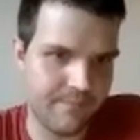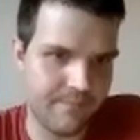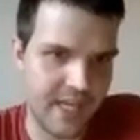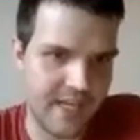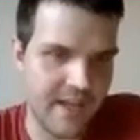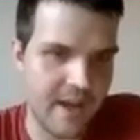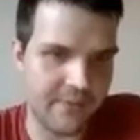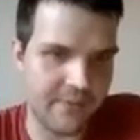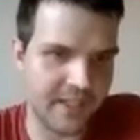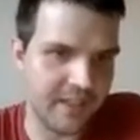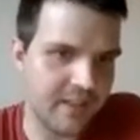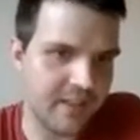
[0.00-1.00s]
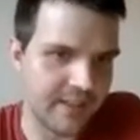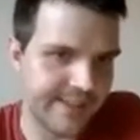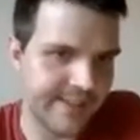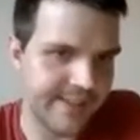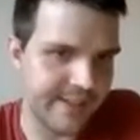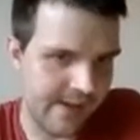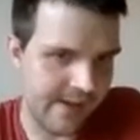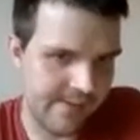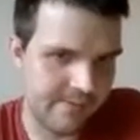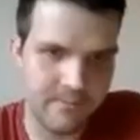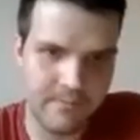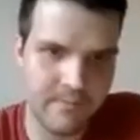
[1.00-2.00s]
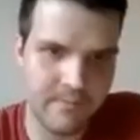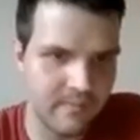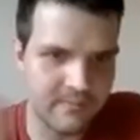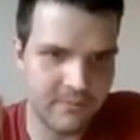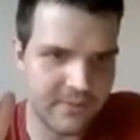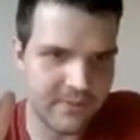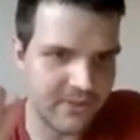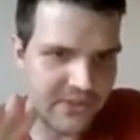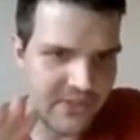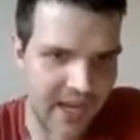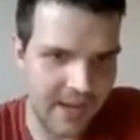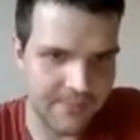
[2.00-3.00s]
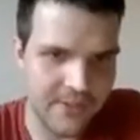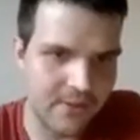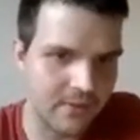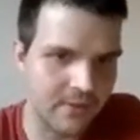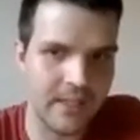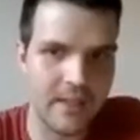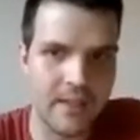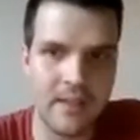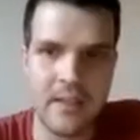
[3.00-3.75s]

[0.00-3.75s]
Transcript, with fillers: that I think is uh, what was absolutely